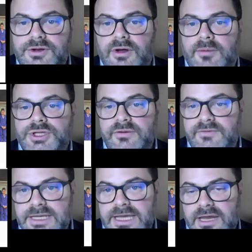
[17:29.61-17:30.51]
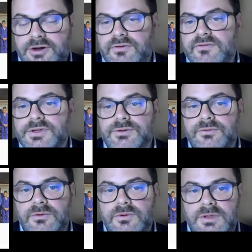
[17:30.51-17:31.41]
adoption of a data-driven
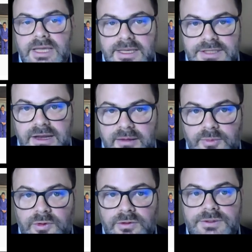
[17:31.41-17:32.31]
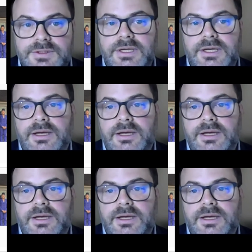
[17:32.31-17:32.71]
tool has enabled